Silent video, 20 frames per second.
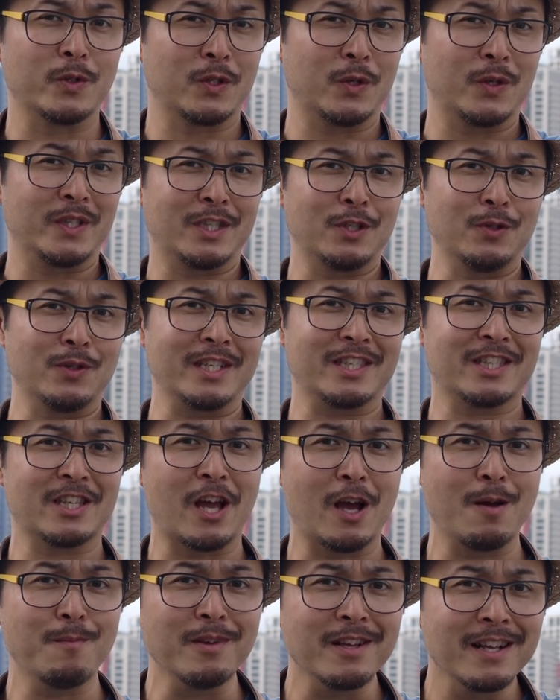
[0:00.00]
So until next
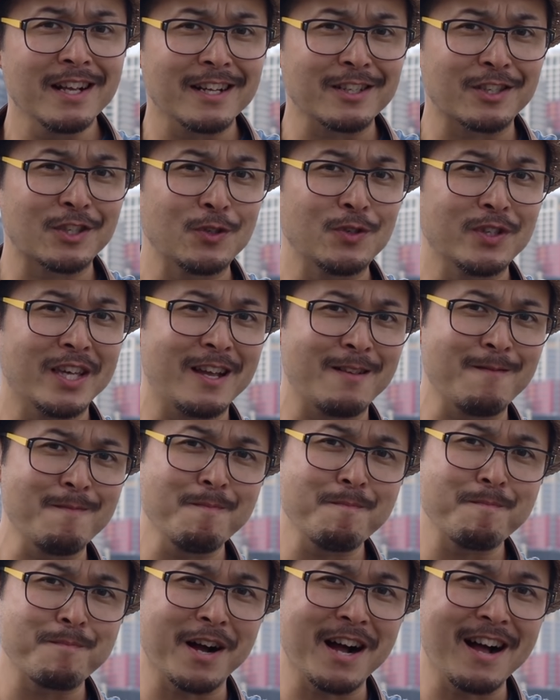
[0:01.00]
time, I'll see you then.
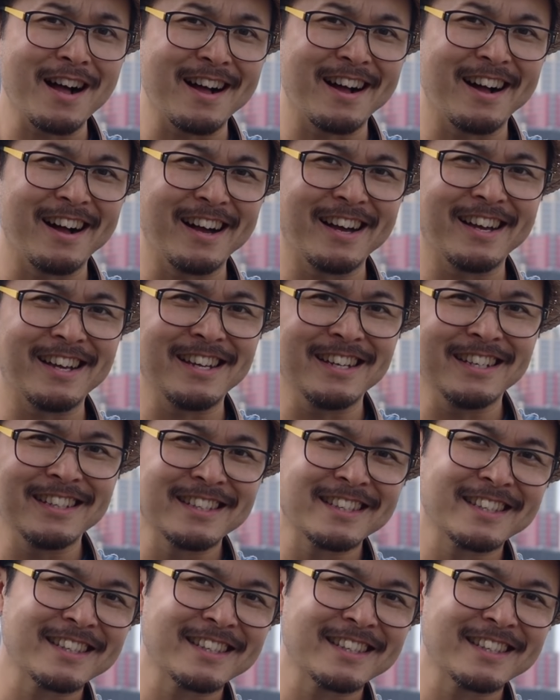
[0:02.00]
Bye.